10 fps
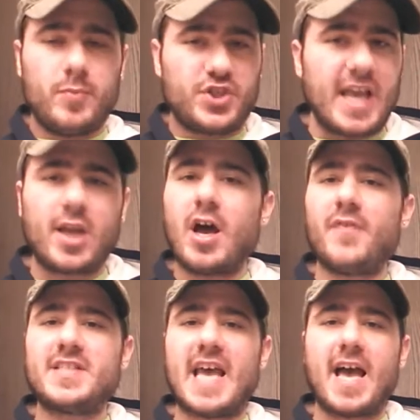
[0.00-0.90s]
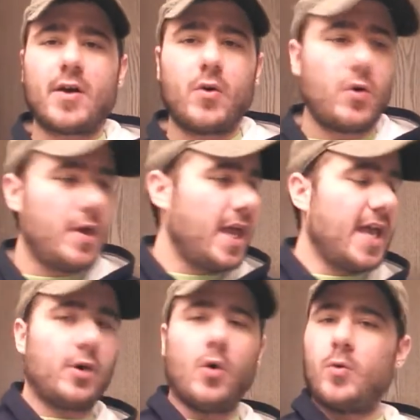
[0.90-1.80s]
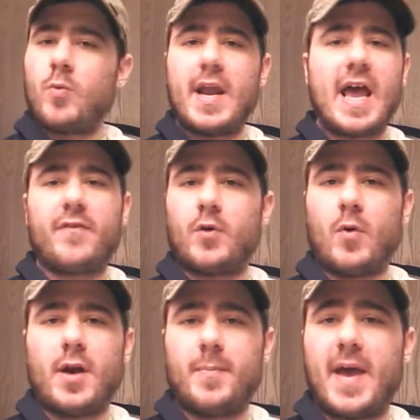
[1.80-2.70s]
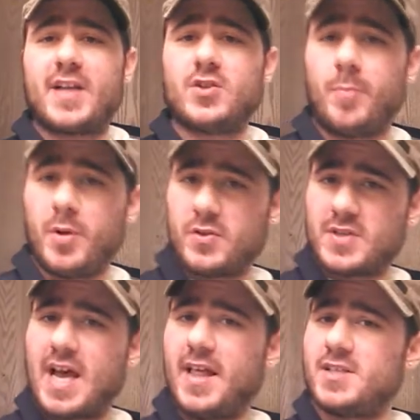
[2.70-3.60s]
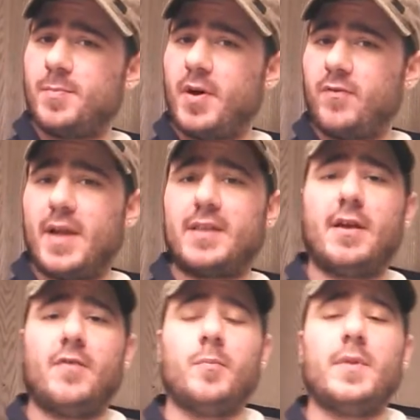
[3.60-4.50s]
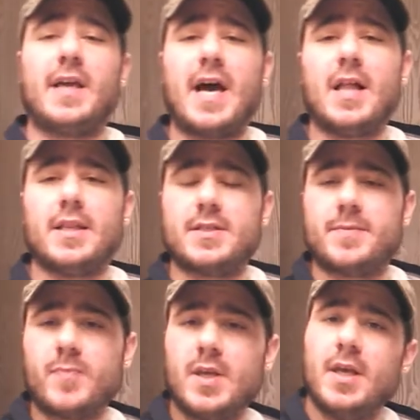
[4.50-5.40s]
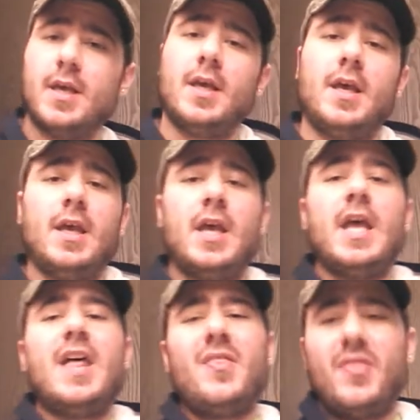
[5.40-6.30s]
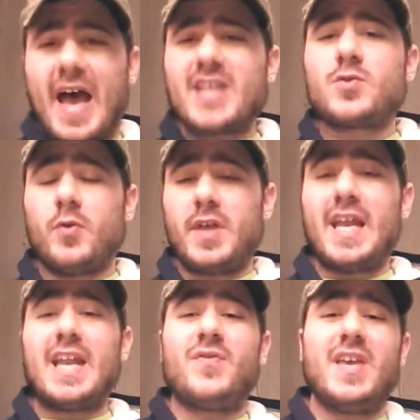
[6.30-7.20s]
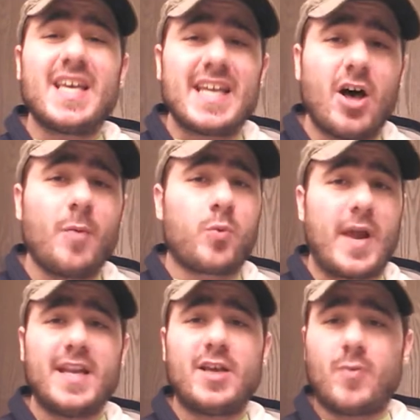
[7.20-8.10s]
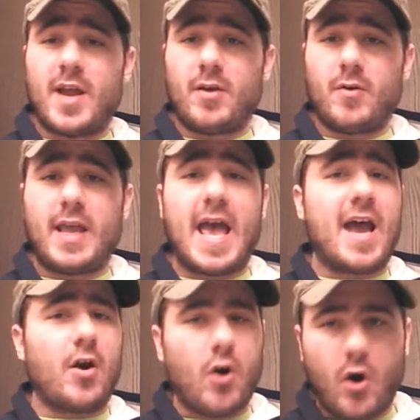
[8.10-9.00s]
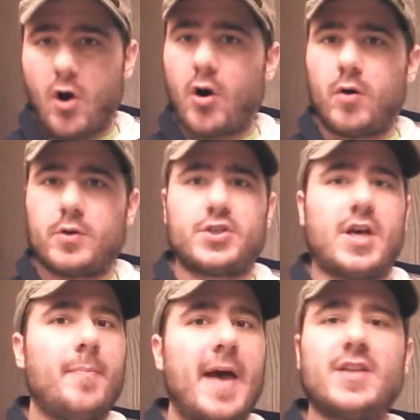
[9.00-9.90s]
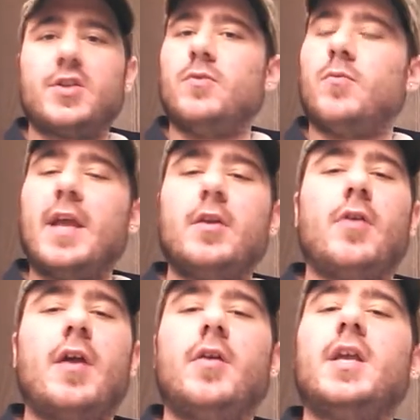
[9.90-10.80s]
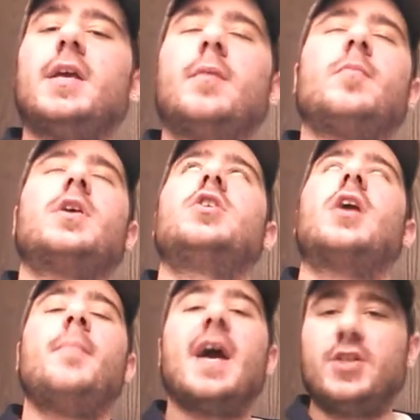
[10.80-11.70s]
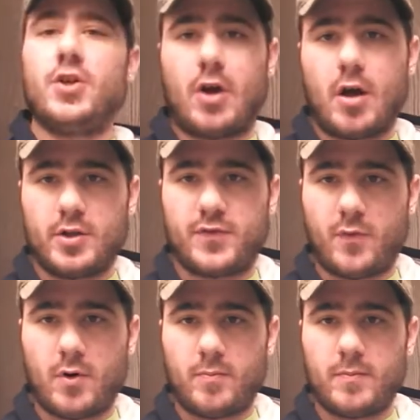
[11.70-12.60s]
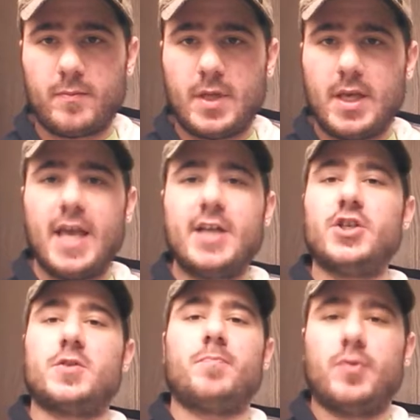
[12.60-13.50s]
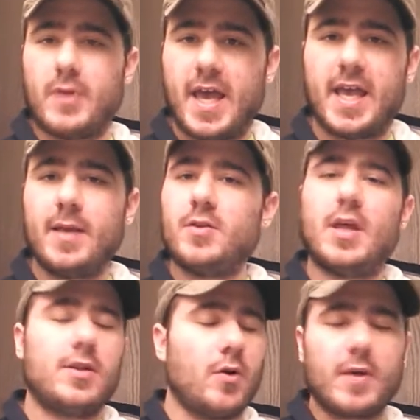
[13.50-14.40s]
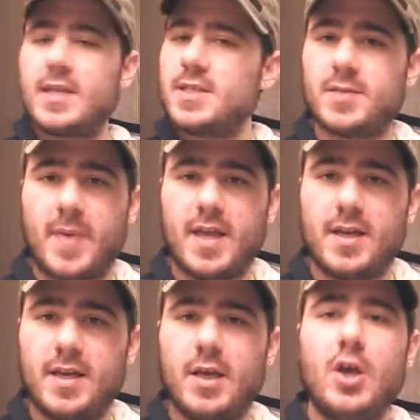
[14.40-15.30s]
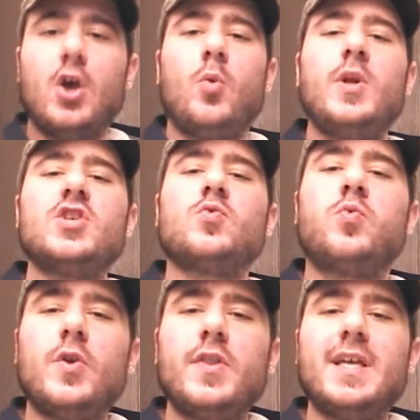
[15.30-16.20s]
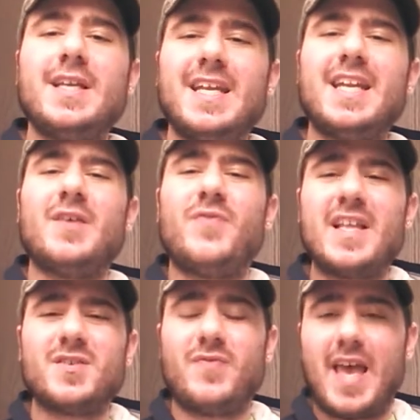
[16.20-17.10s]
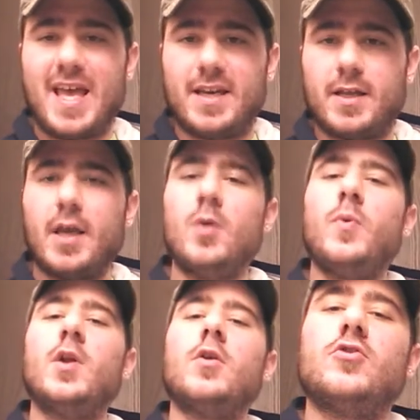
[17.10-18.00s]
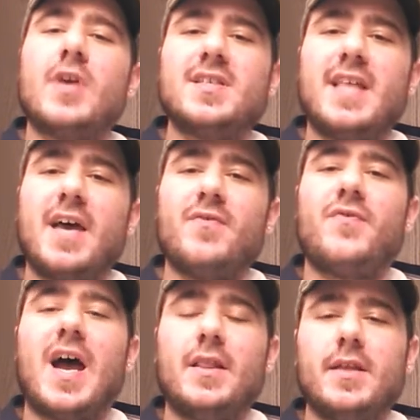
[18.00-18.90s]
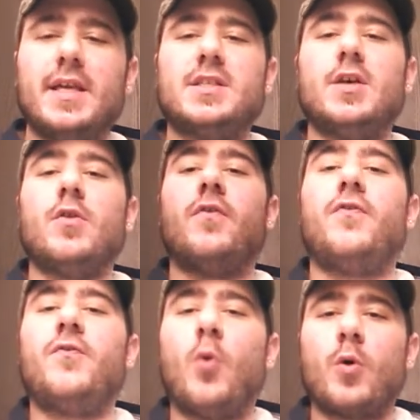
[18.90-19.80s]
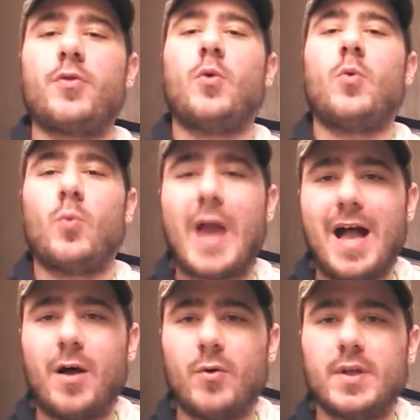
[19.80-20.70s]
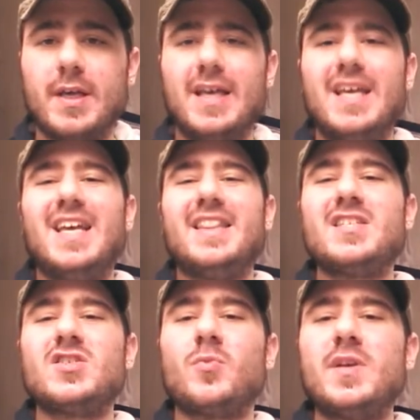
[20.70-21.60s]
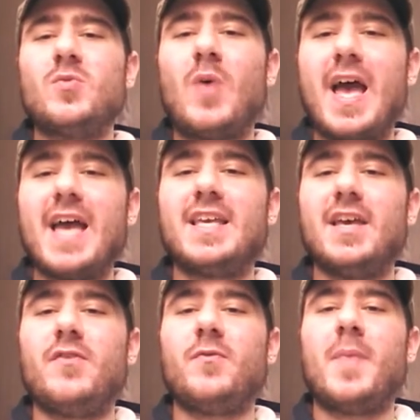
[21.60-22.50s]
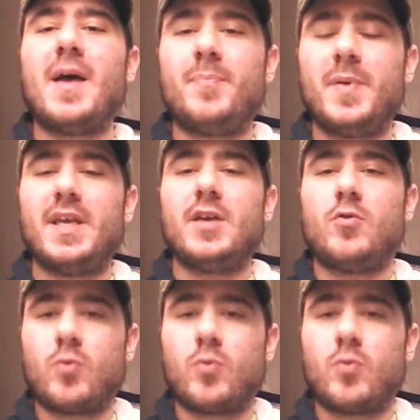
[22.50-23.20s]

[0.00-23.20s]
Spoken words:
shaking off a tackle and going right after a running back. So I'll put those highlights above right there from Maliek Collins. That's really it. If he can help Randy Gregory at all, just come back to Randy Gregory. Can you come back to your college form and just play? Don't get suspended. We just really need a defensive end, and we address that finally until the 4th round. And this is the reason why I give my B